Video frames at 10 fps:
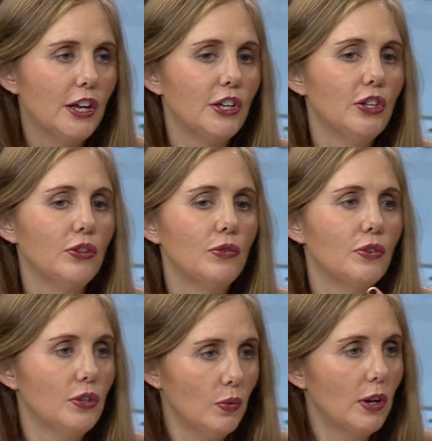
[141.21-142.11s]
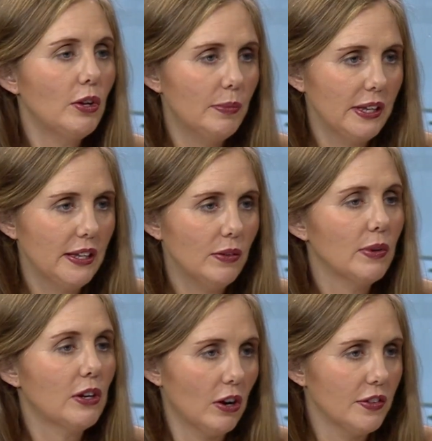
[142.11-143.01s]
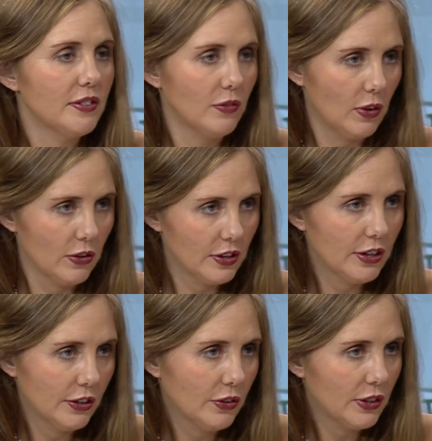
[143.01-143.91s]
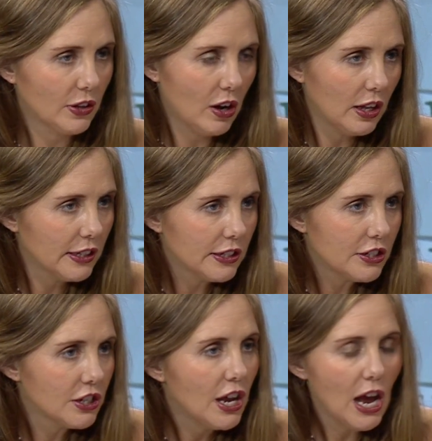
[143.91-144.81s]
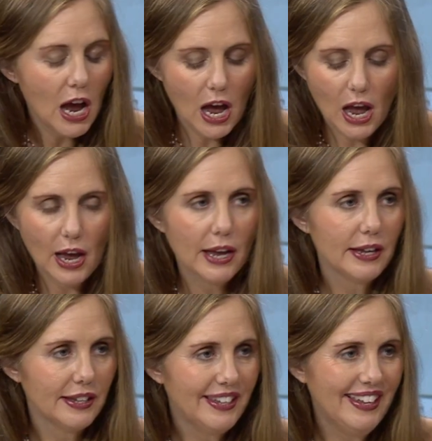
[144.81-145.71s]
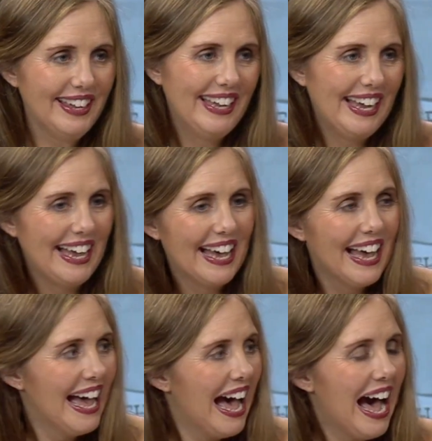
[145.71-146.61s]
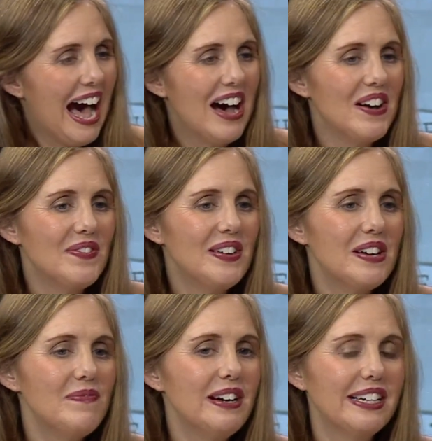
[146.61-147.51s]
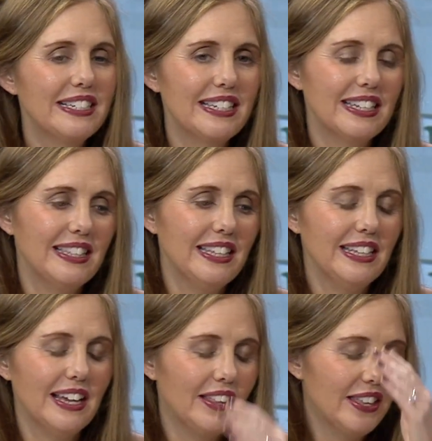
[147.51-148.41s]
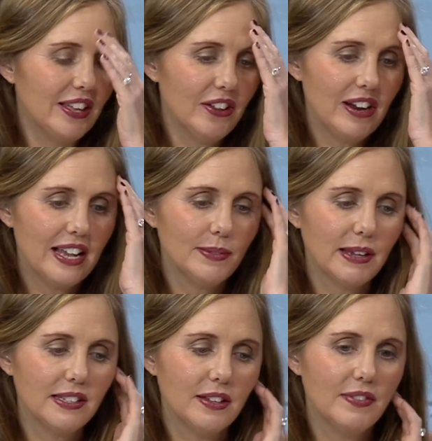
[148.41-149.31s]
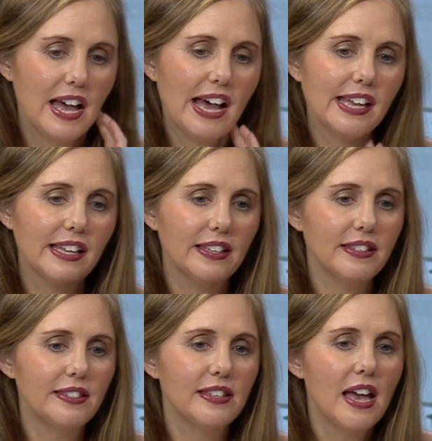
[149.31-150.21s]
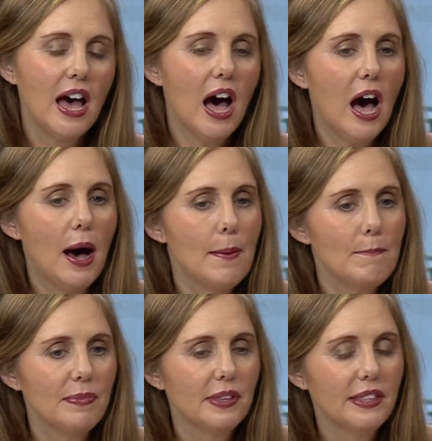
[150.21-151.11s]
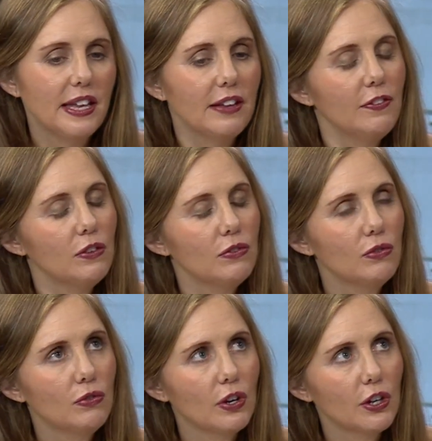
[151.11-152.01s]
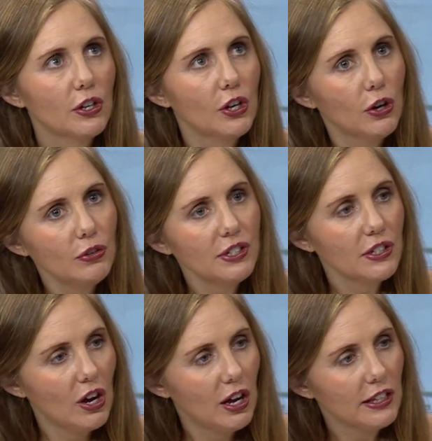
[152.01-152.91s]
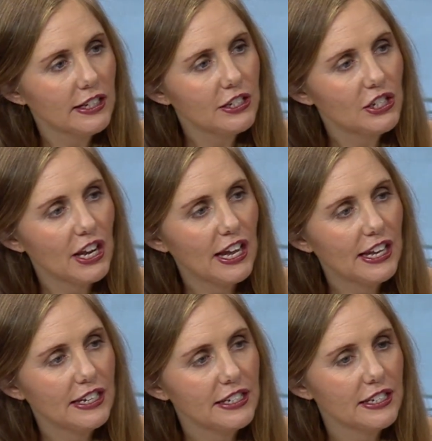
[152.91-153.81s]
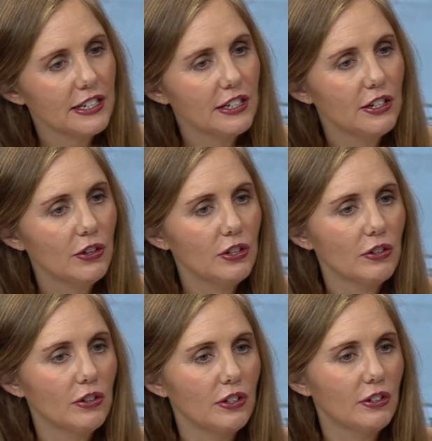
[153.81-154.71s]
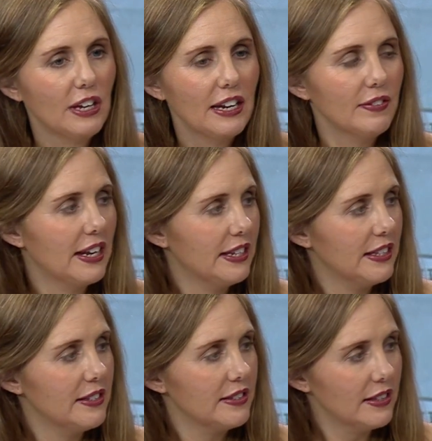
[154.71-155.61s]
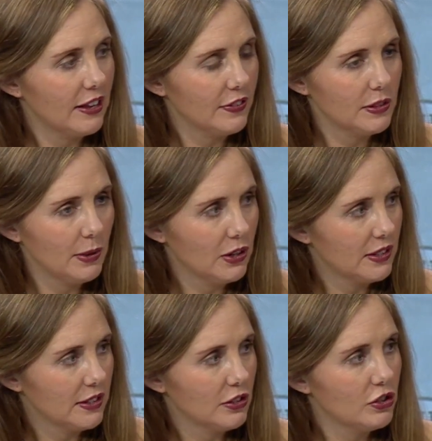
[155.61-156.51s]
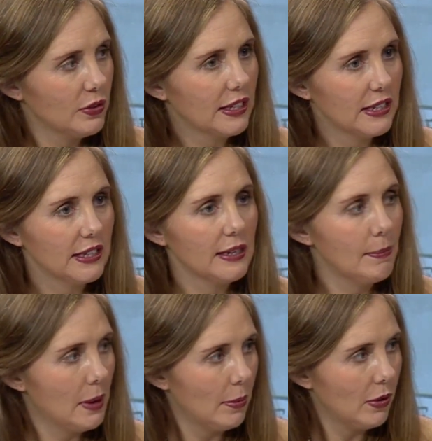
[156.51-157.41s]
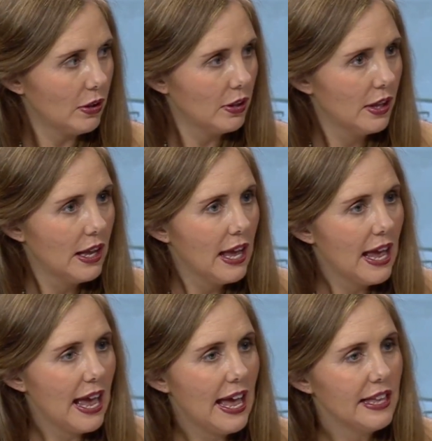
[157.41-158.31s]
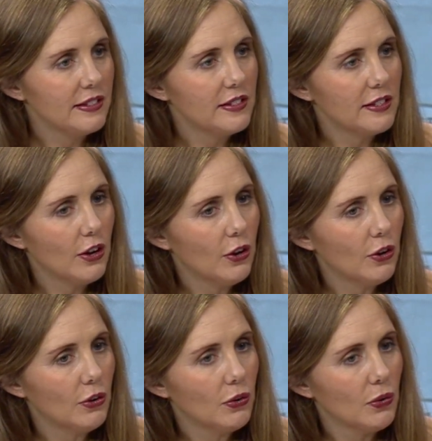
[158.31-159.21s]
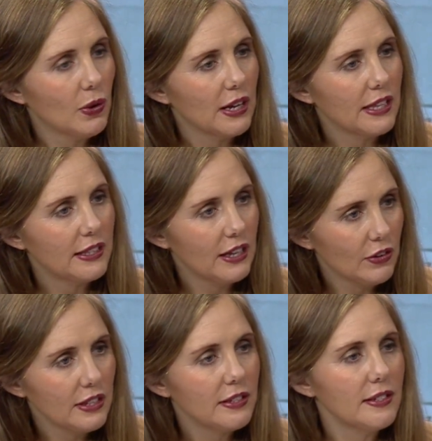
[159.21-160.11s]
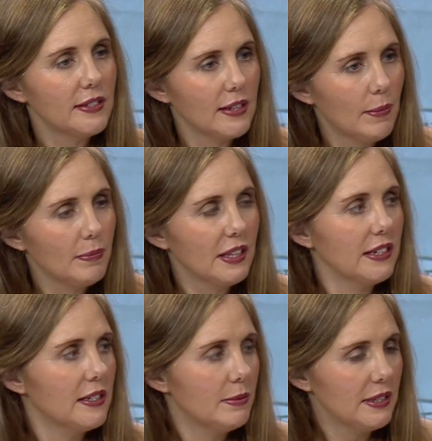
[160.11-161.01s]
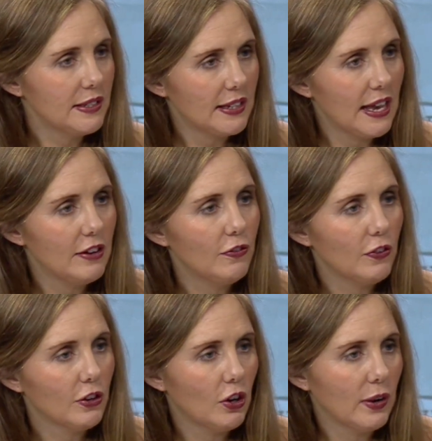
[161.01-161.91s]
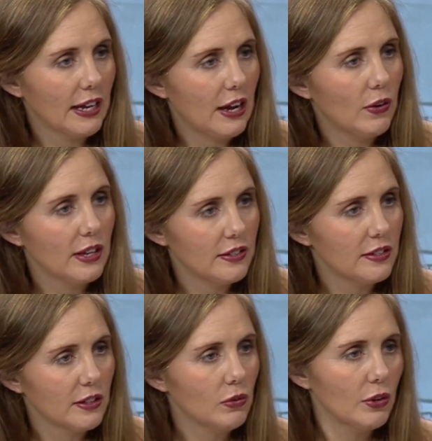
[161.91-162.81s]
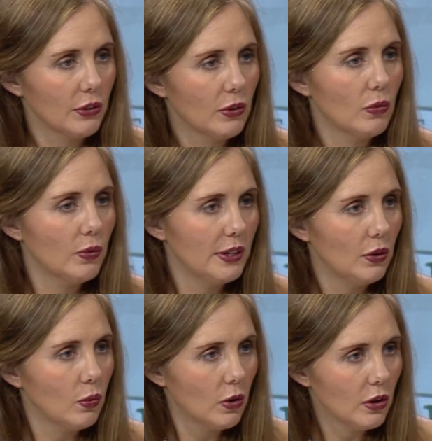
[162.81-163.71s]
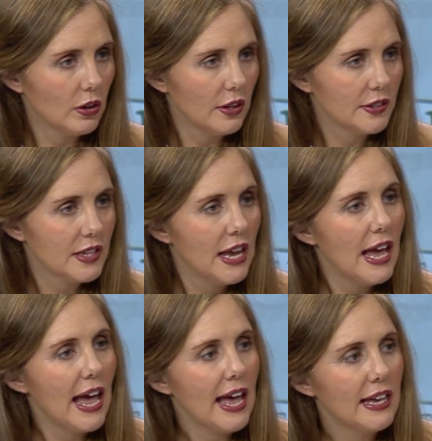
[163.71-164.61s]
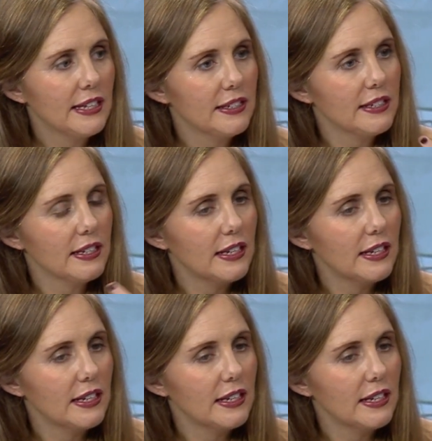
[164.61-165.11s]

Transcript: you will be, regardless of whether or not you go to college. Preach it. But the other aspect of that is that if you go to college and you know you're kind of getting these life experiences, you're doing it in a bubble, and so there is something to be said for going out into the quote-unquote real world and